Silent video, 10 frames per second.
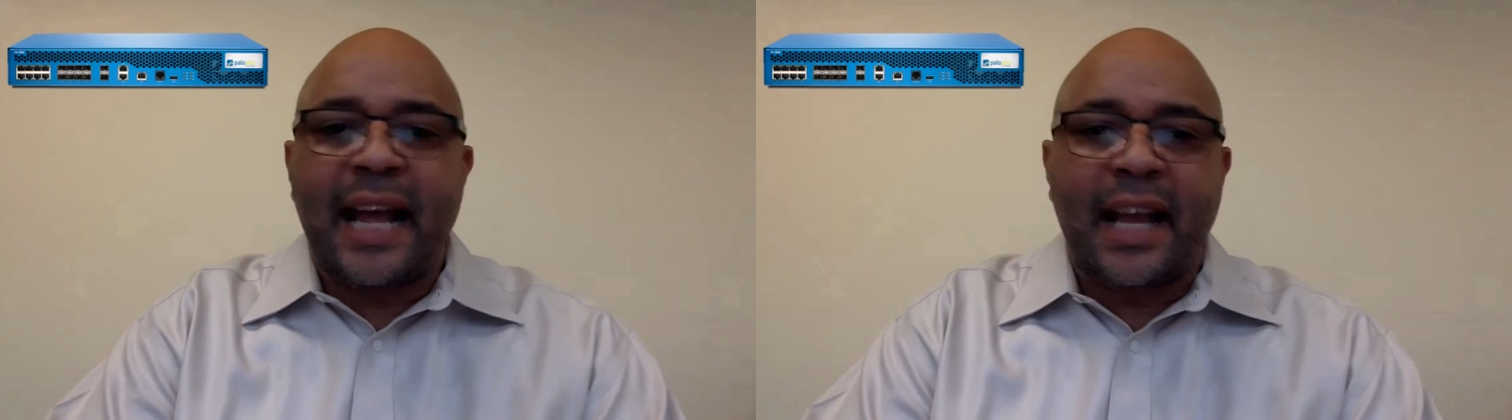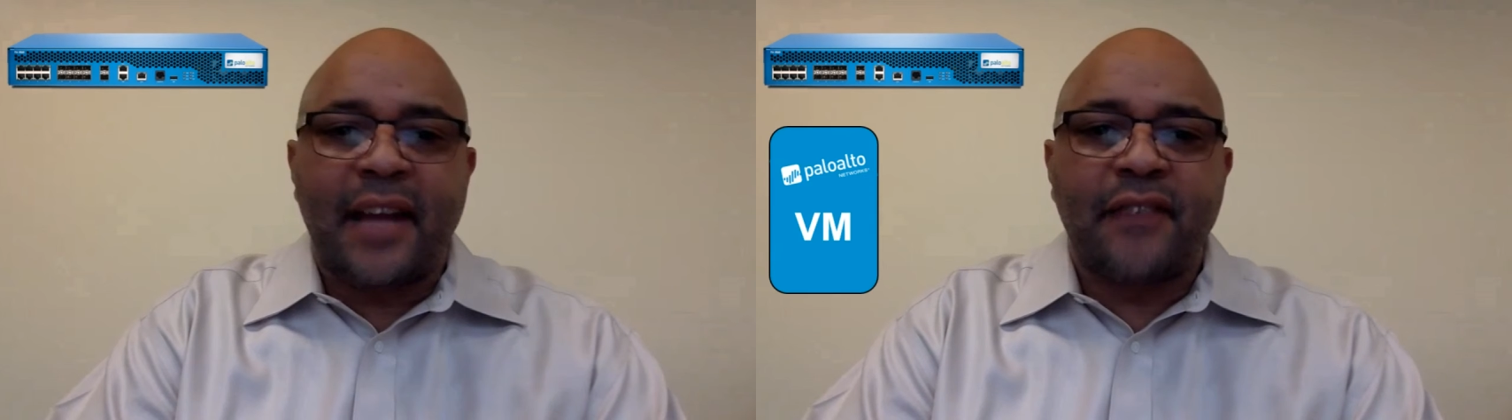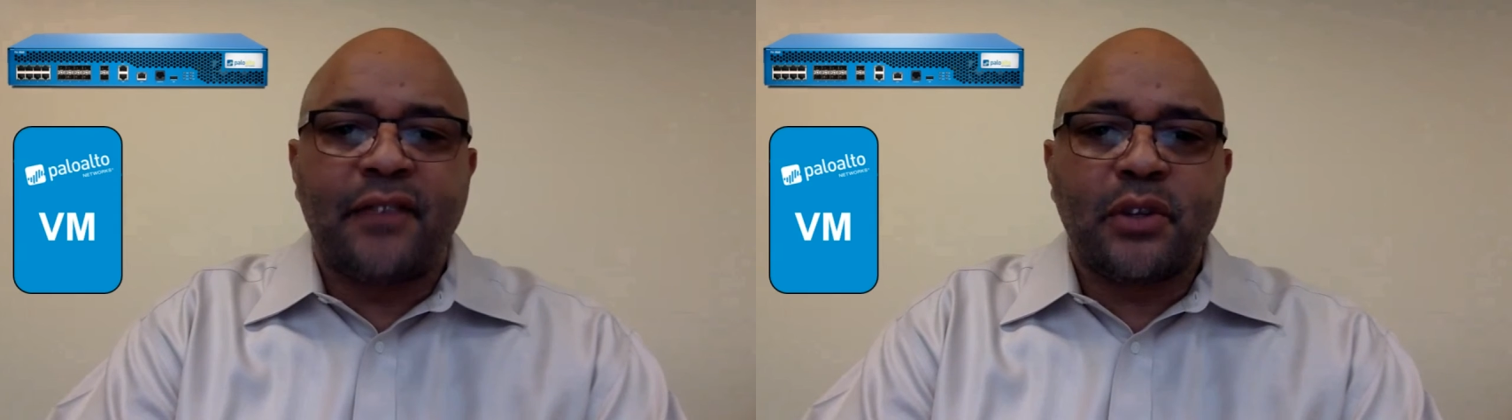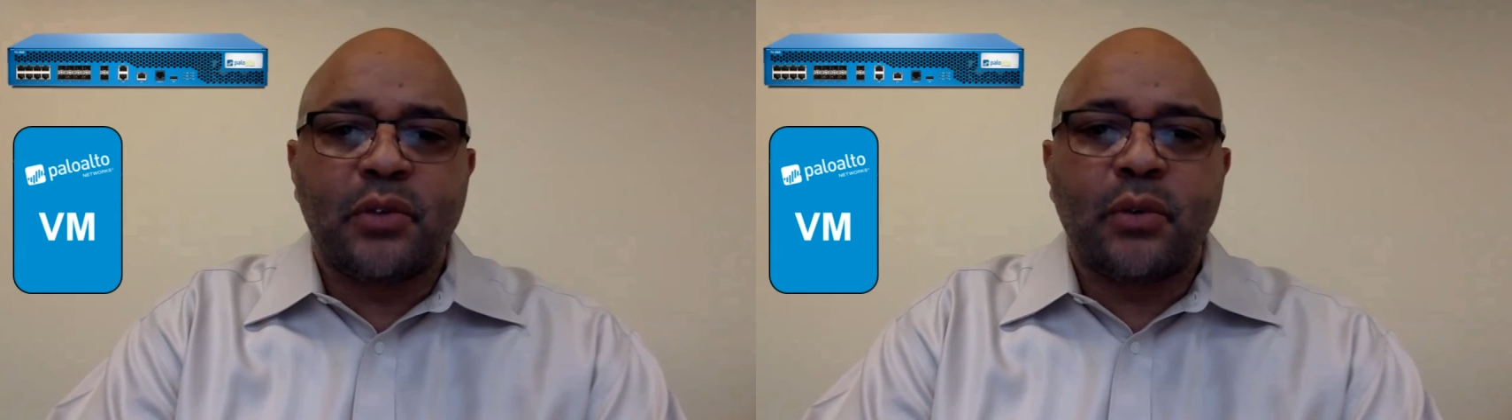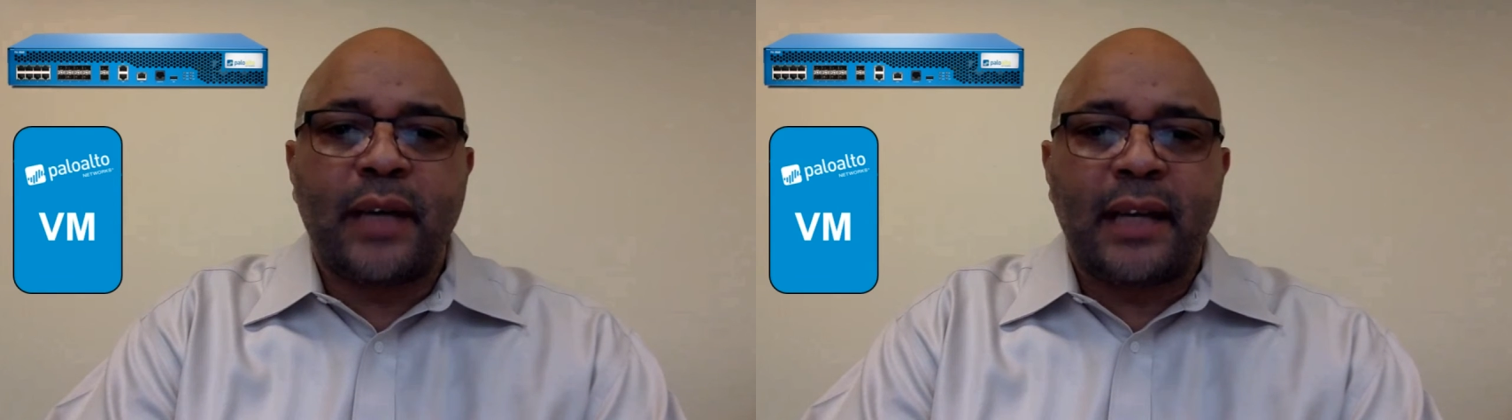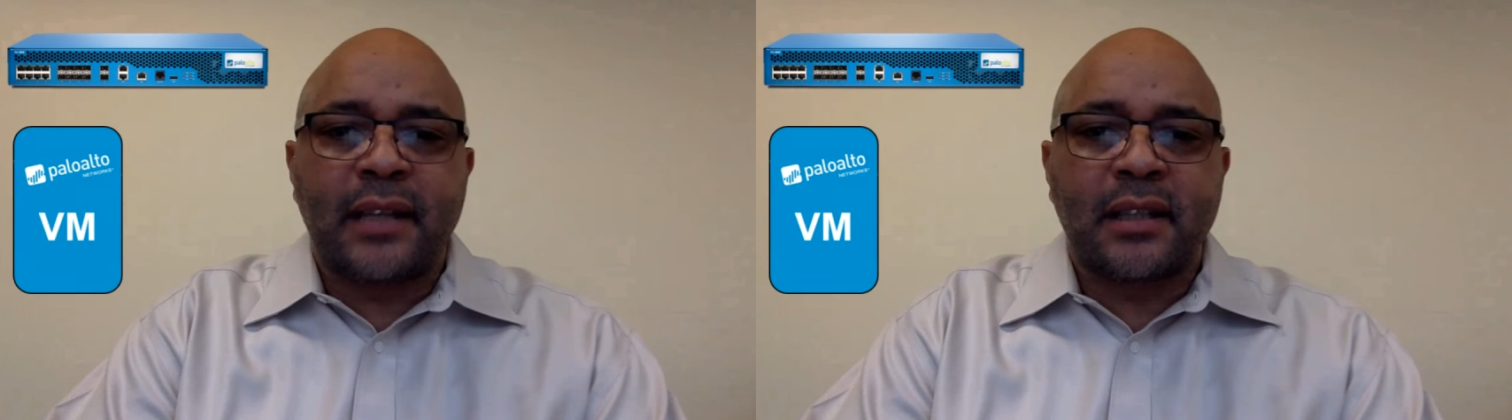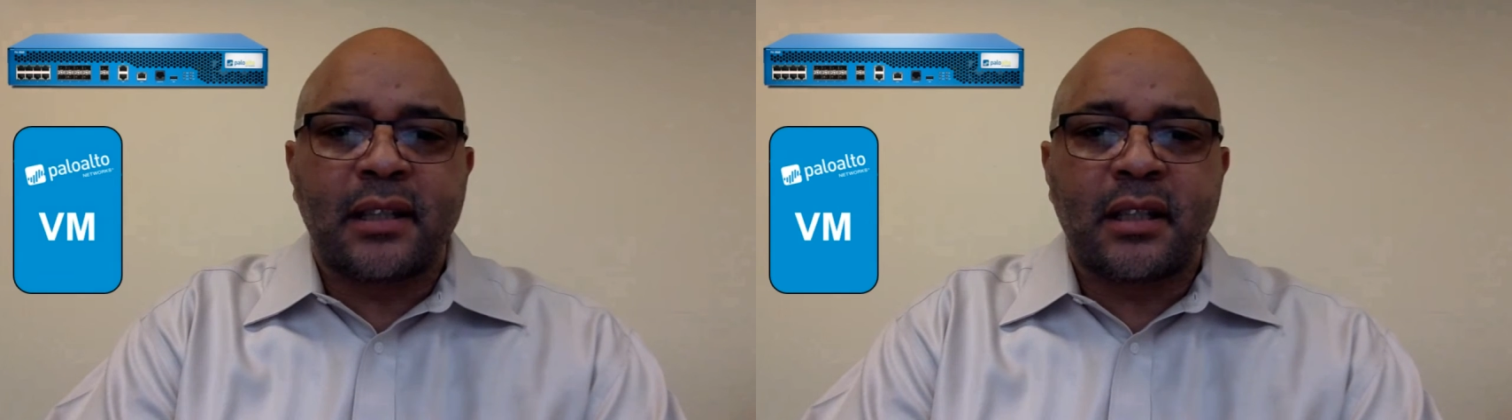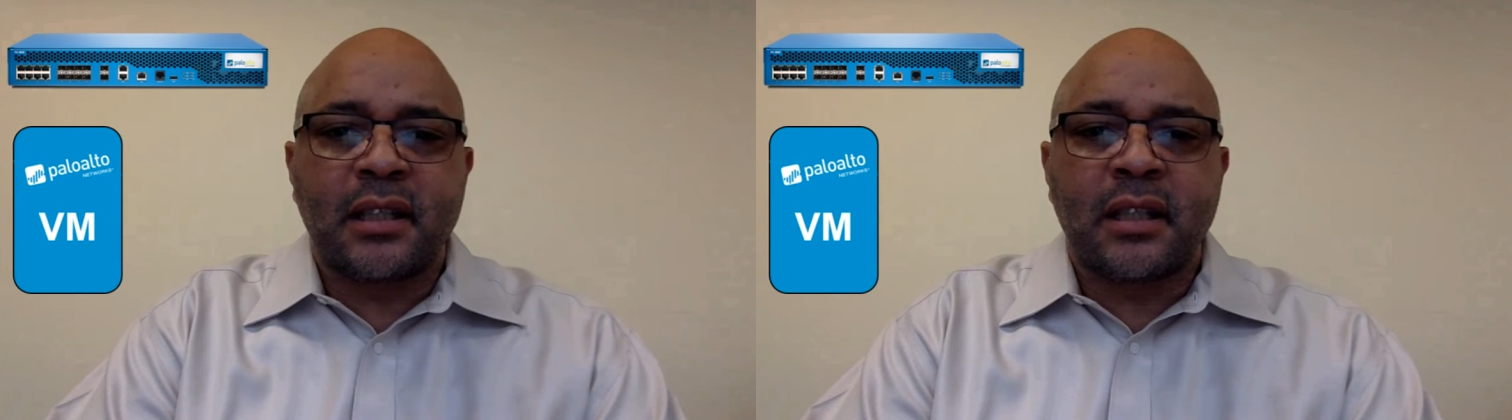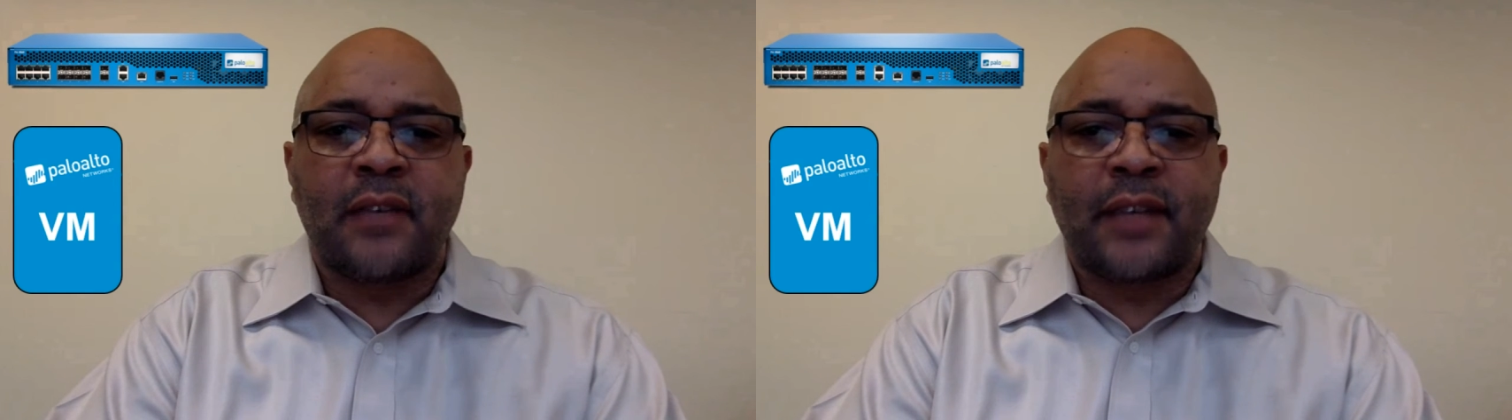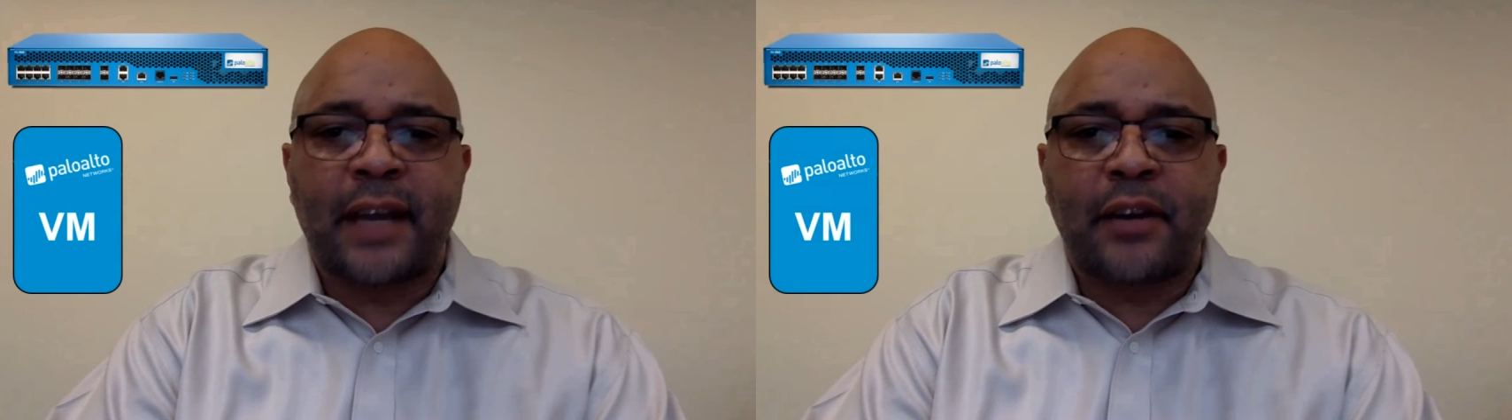and virtual instances
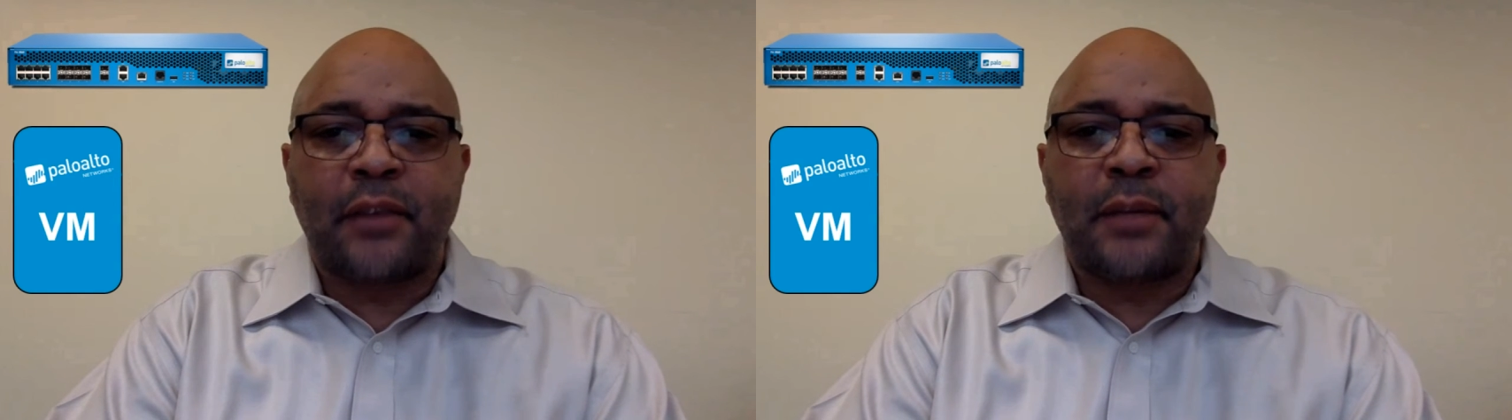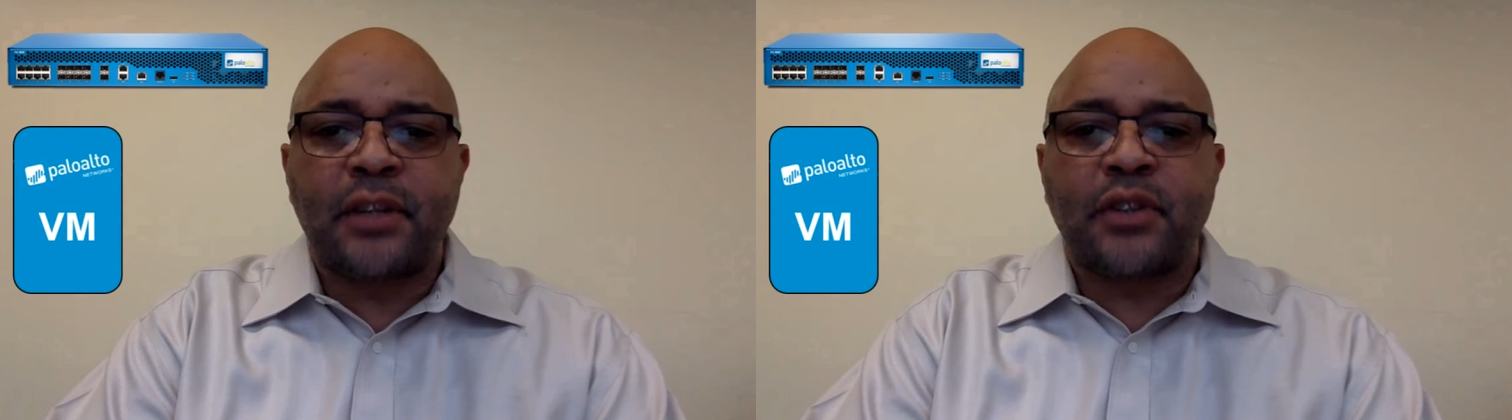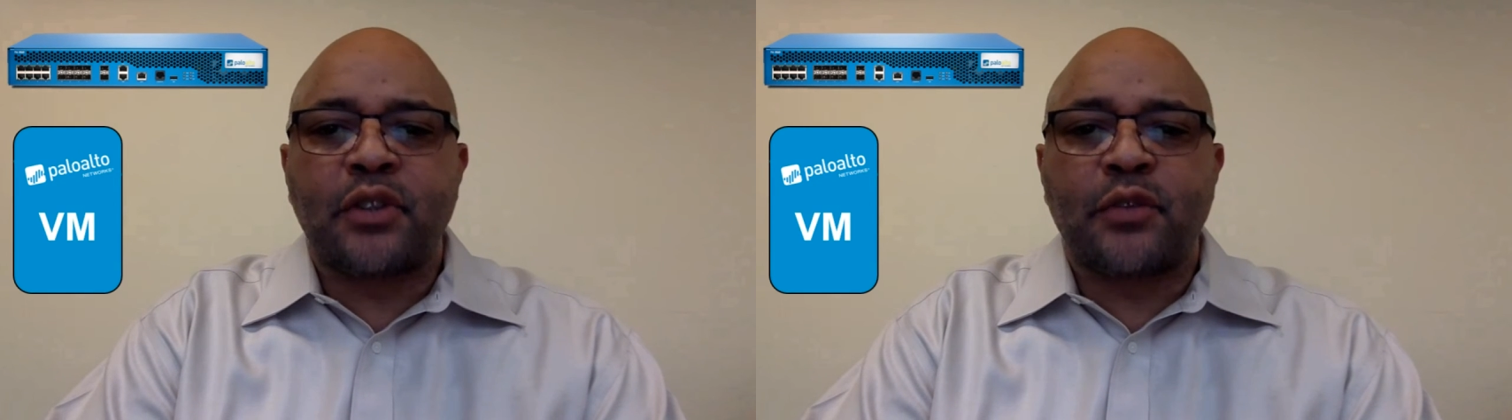of countermeasures,